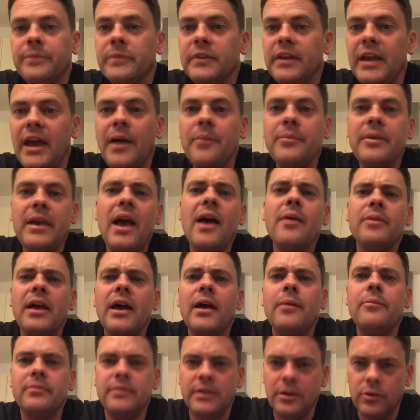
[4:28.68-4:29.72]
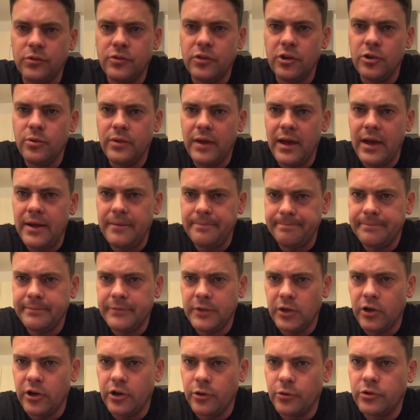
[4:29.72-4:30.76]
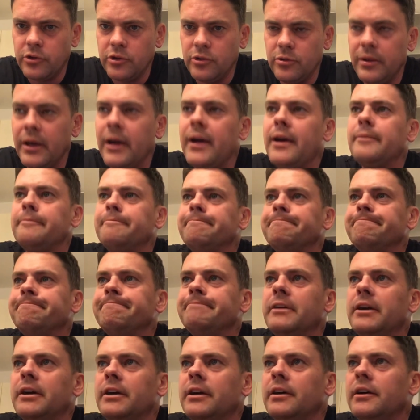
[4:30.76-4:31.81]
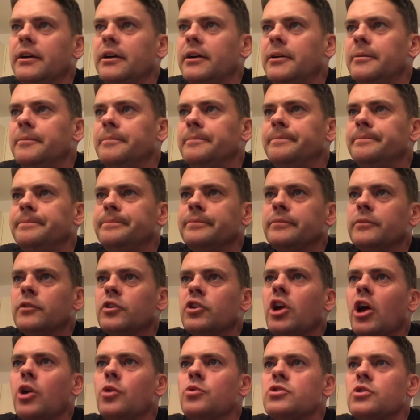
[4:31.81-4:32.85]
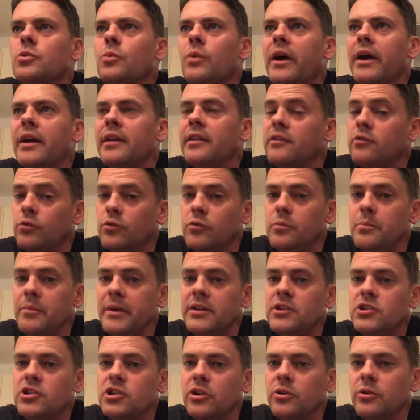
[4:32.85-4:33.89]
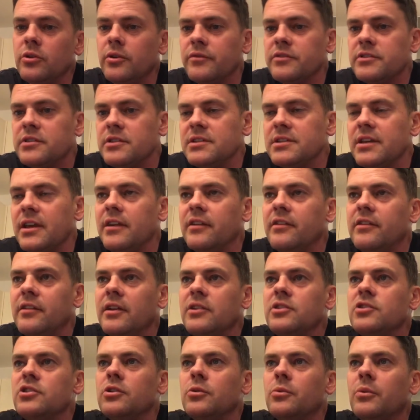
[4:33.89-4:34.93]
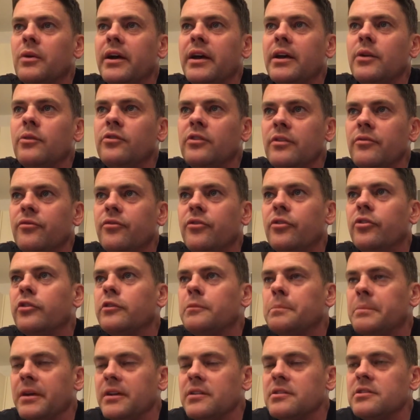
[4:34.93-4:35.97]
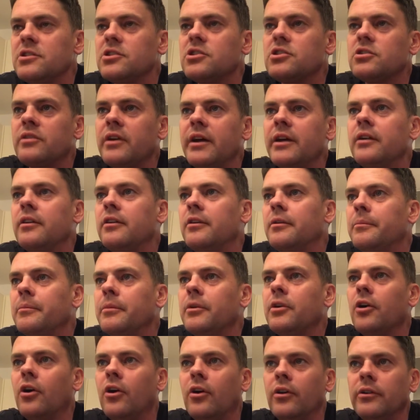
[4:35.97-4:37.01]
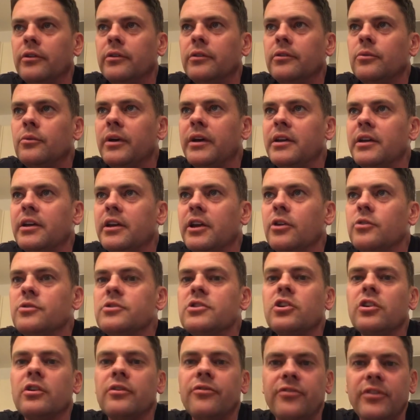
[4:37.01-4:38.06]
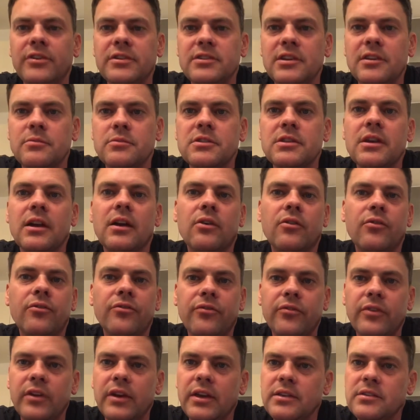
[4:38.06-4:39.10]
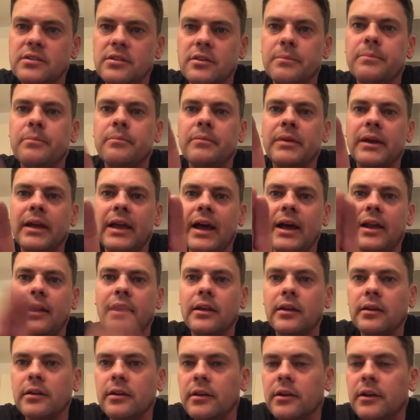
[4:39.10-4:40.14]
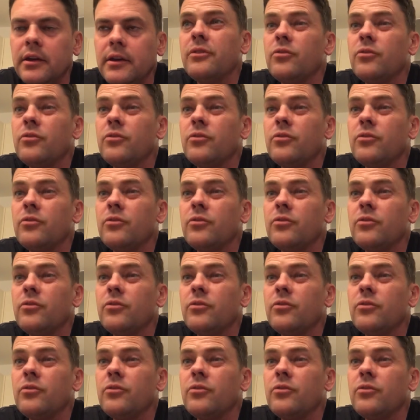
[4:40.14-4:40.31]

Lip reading: Yep, he'll do that. Guy will do that. Goes away, this was mid-June, obviously takes the engine away, it was invoiced, picked it straight up, gone. Away he goes. He's going to fit it himself. He's a mechanic.